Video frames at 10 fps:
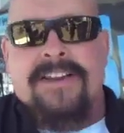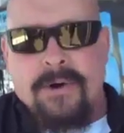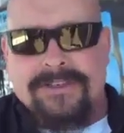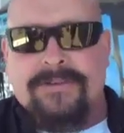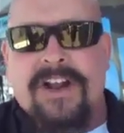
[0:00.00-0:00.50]
The
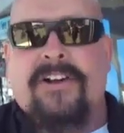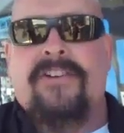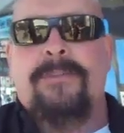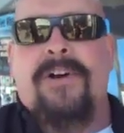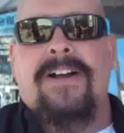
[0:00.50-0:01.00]
noise
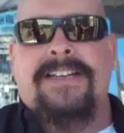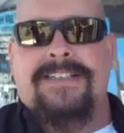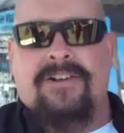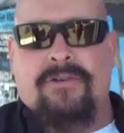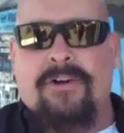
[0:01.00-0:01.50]
reduction plug is
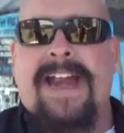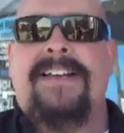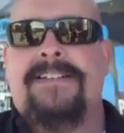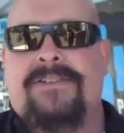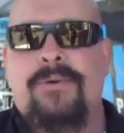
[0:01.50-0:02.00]
a great
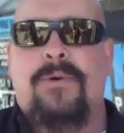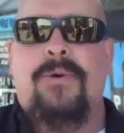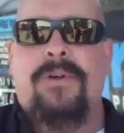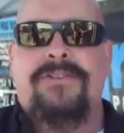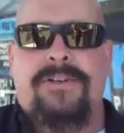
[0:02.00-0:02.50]

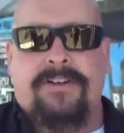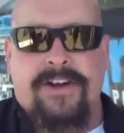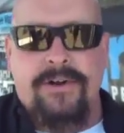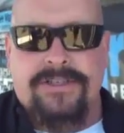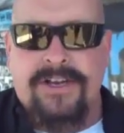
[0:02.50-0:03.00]
tool to
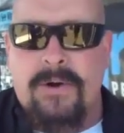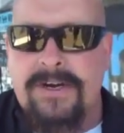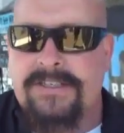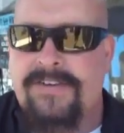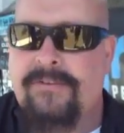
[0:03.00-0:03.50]
reduce the
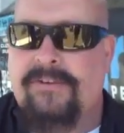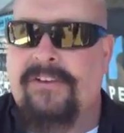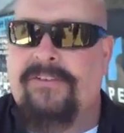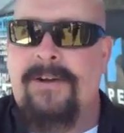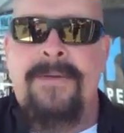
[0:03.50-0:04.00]
noise of your
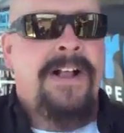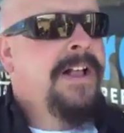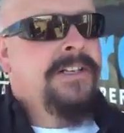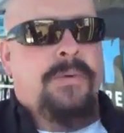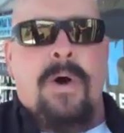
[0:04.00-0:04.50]
system.
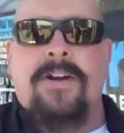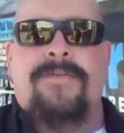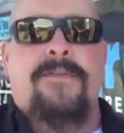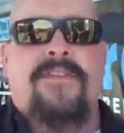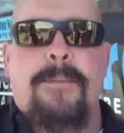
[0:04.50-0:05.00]
It's
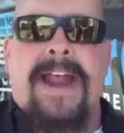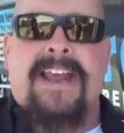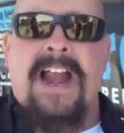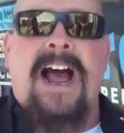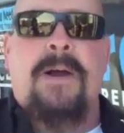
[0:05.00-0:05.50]
wonderful for
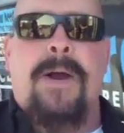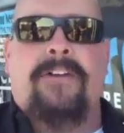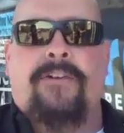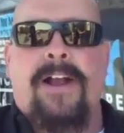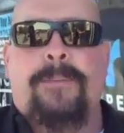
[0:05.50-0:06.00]
making
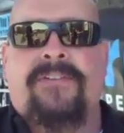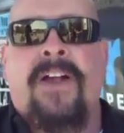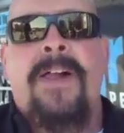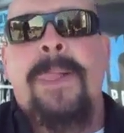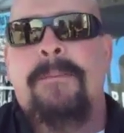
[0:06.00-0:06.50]
highway trips,
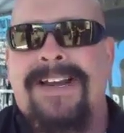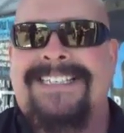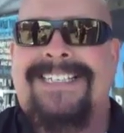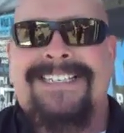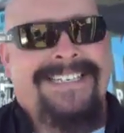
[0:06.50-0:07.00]
but
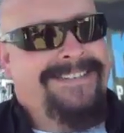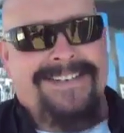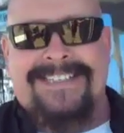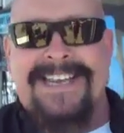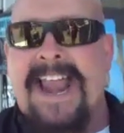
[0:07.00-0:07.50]
it's
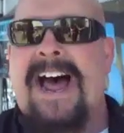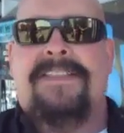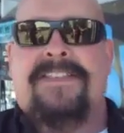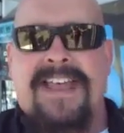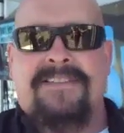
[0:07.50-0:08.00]
just
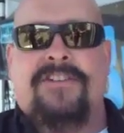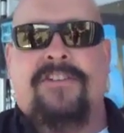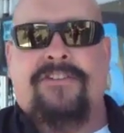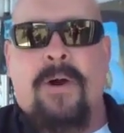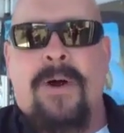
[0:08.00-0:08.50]
not the thing that
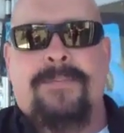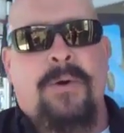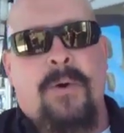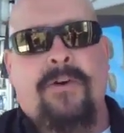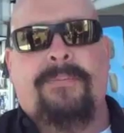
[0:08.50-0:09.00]
you show up
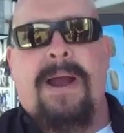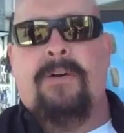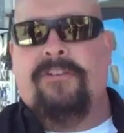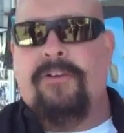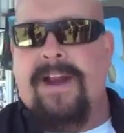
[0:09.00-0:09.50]
to a
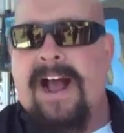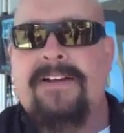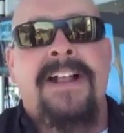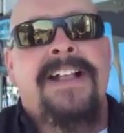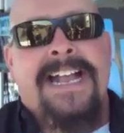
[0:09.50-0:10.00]
horsepower
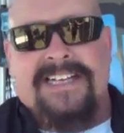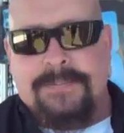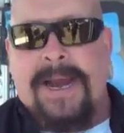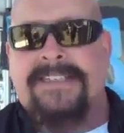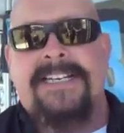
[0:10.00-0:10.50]
shootout
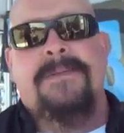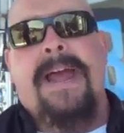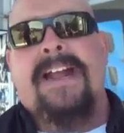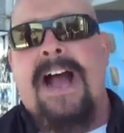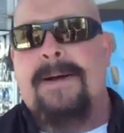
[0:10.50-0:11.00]
expecting to
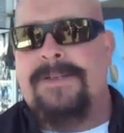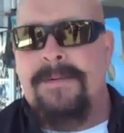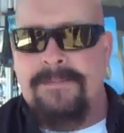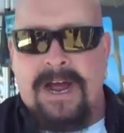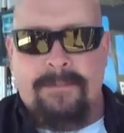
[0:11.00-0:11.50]
make
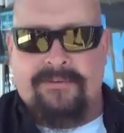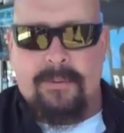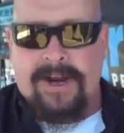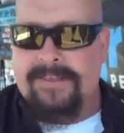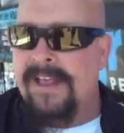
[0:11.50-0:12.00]
optimum numbers
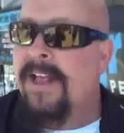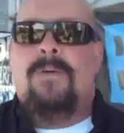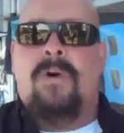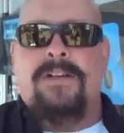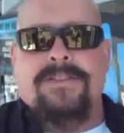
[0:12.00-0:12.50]
with.
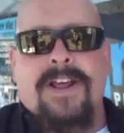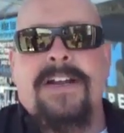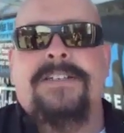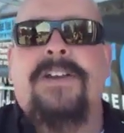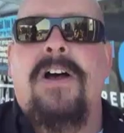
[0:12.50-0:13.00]
We're also going
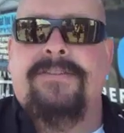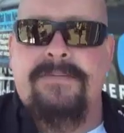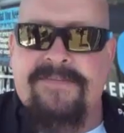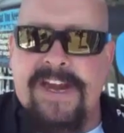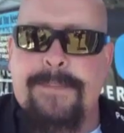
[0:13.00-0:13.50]
to install
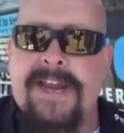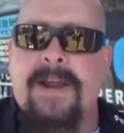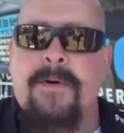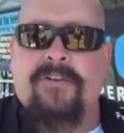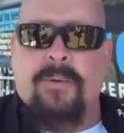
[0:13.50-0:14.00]
some
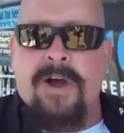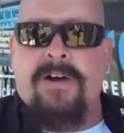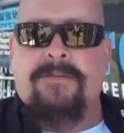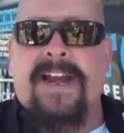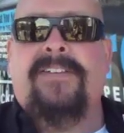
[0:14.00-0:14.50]
VP
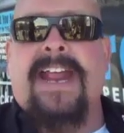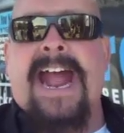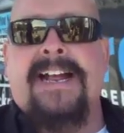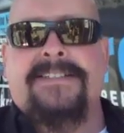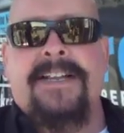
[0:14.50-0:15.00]
MR12 race
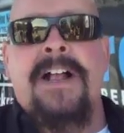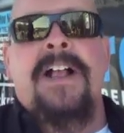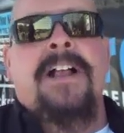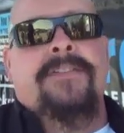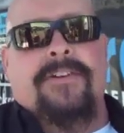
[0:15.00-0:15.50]
gas
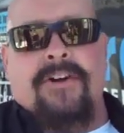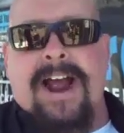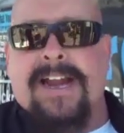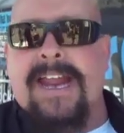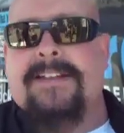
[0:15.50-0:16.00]
to
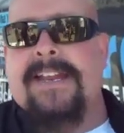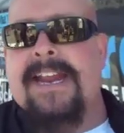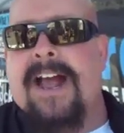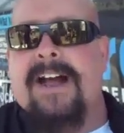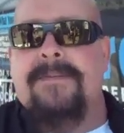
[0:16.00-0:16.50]
try to get
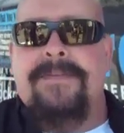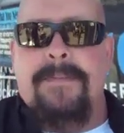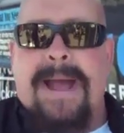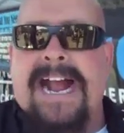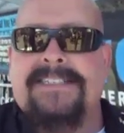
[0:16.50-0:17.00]
the
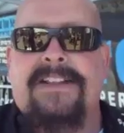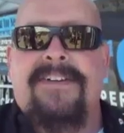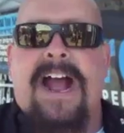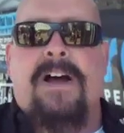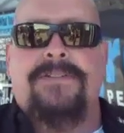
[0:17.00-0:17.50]
backs of the
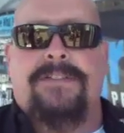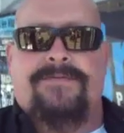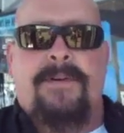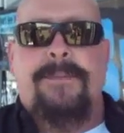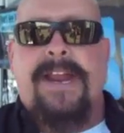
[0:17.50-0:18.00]
valves
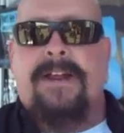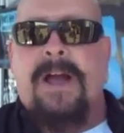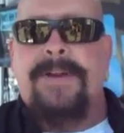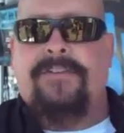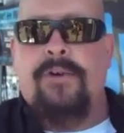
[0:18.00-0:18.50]
from
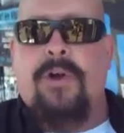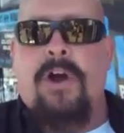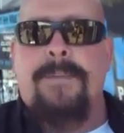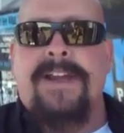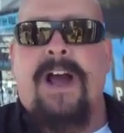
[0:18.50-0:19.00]
becoming too
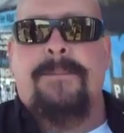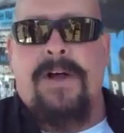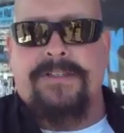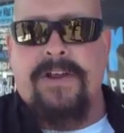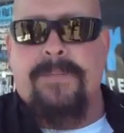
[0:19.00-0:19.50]
carboned up,
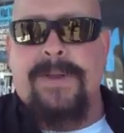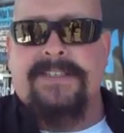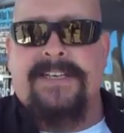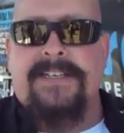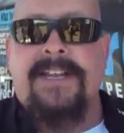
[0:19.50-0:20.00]
also the
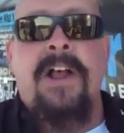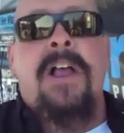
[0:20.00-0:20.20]
pistons.